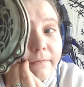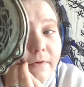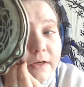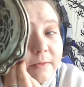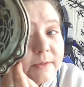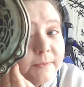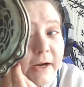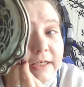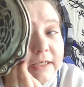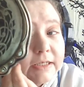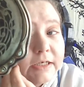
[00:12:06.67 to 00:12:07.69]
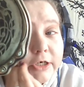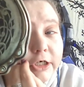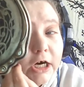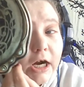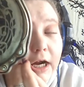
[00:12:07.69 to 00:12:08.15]
for some spices to
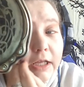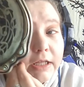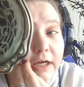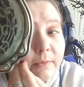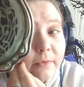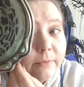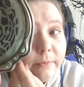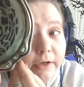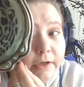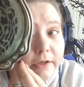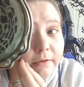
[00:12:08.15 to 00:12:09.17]
try, that would be